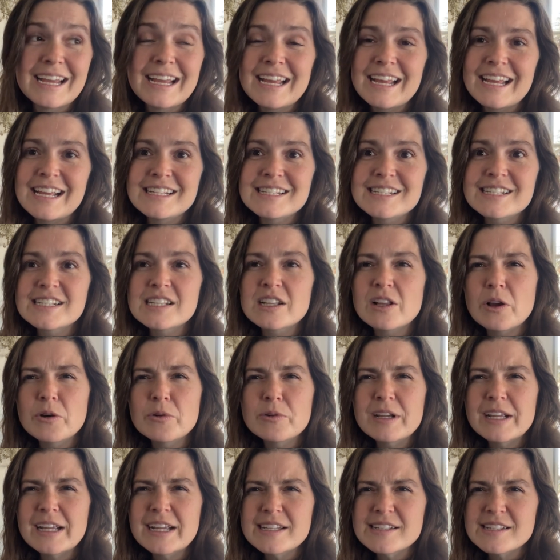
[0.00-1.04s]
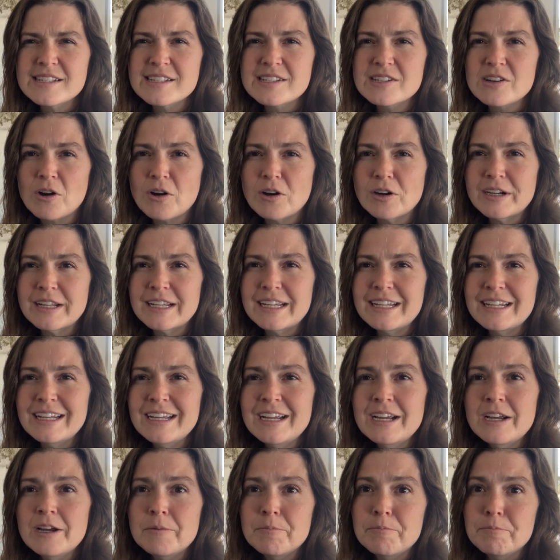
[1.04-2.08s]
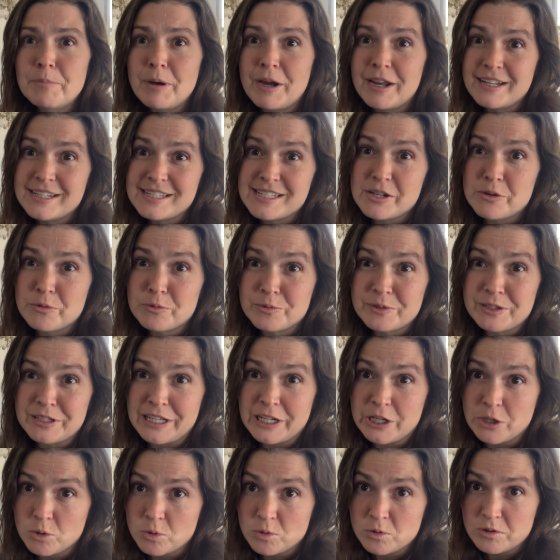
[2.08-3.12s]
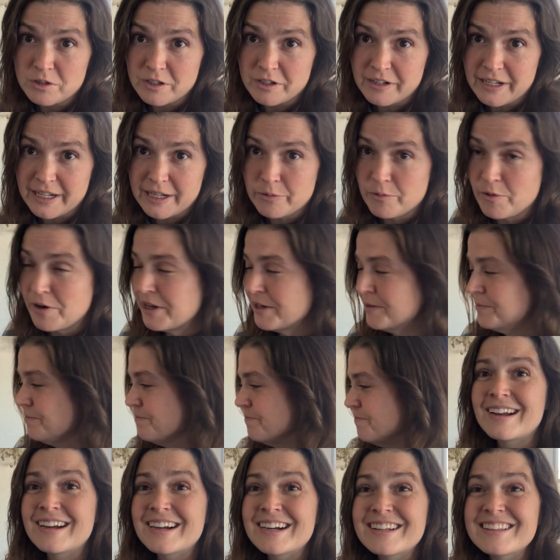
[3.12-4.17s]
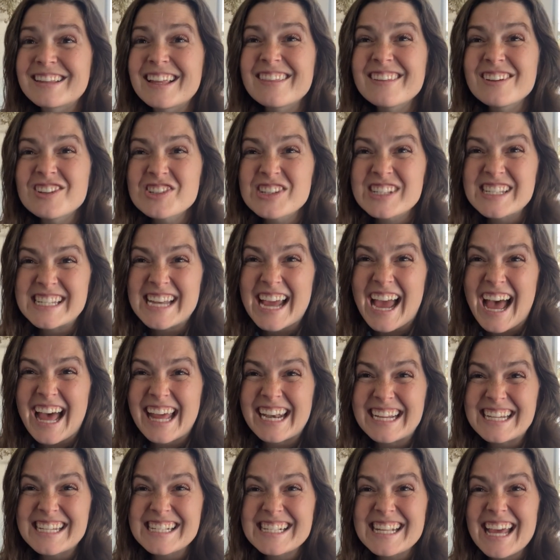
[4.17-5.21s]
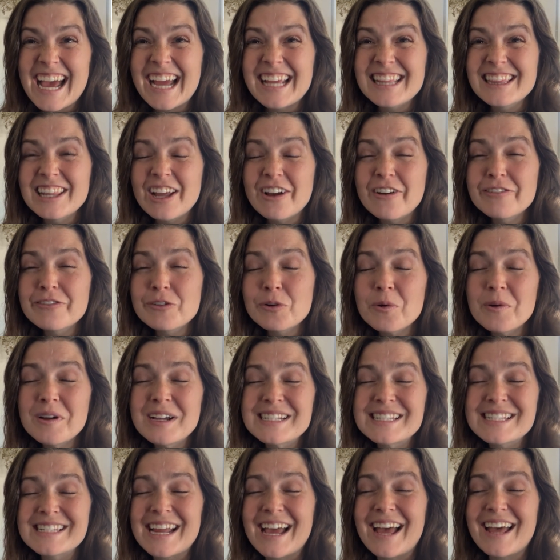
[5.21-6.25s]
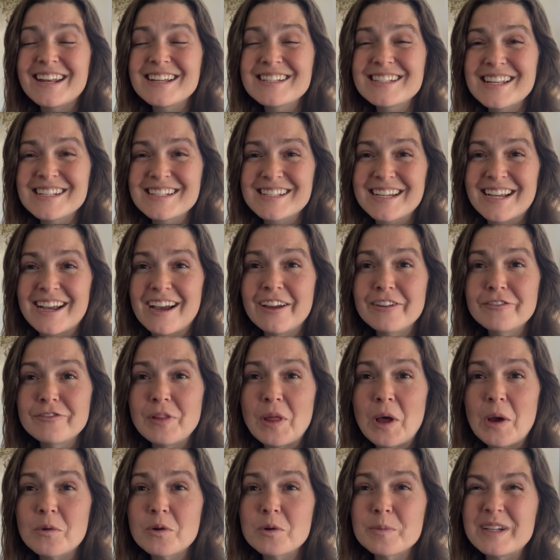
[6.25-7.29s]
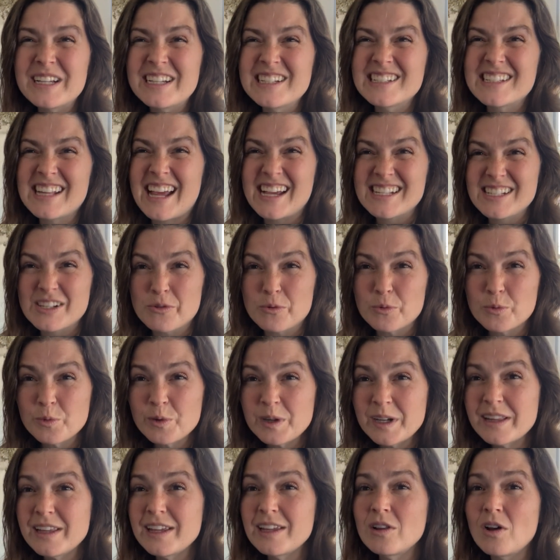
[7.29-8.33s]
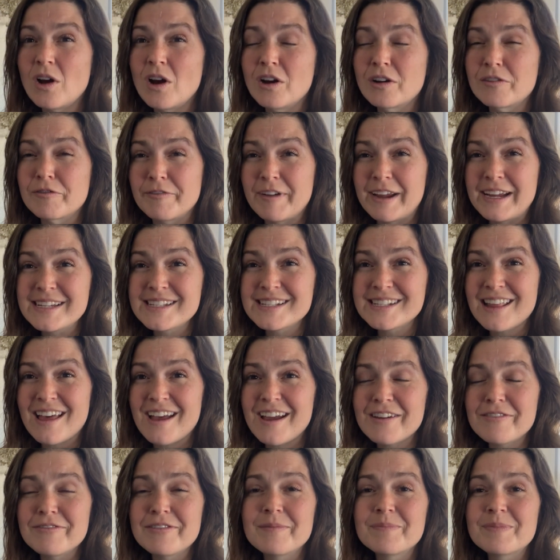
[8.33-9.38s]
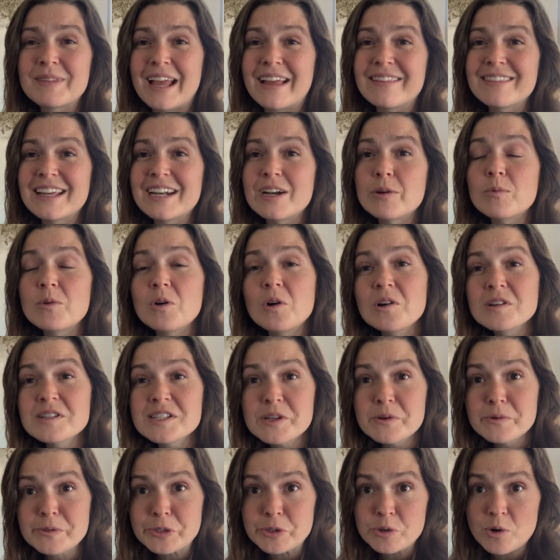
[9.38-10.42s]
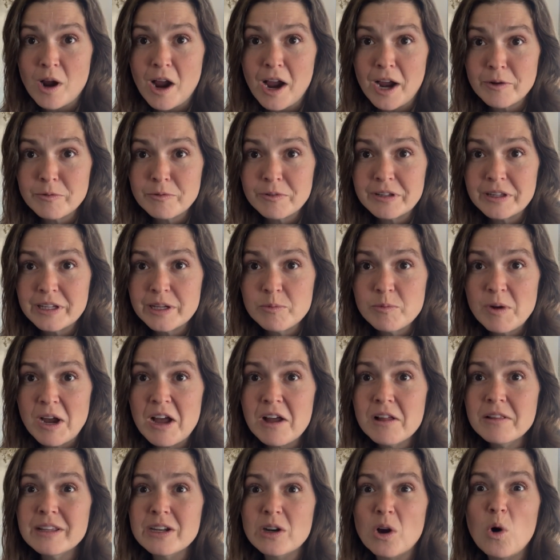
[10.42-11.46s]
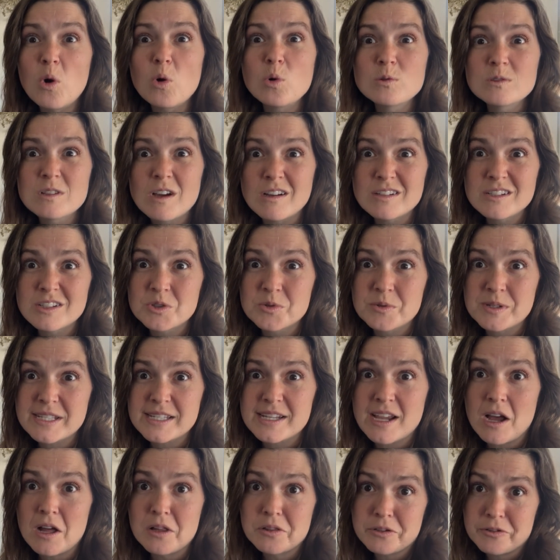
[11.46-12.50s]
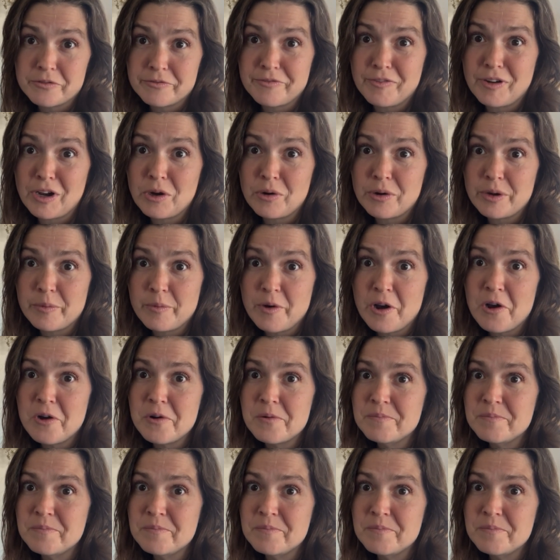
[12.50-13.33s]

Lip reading: It's slow to get started, but it's a really cool looking one. Then there's Statice. I love growing Statice as a cut flower because it has a really long vase life, and then it will also dry really well and hold on to its color very well.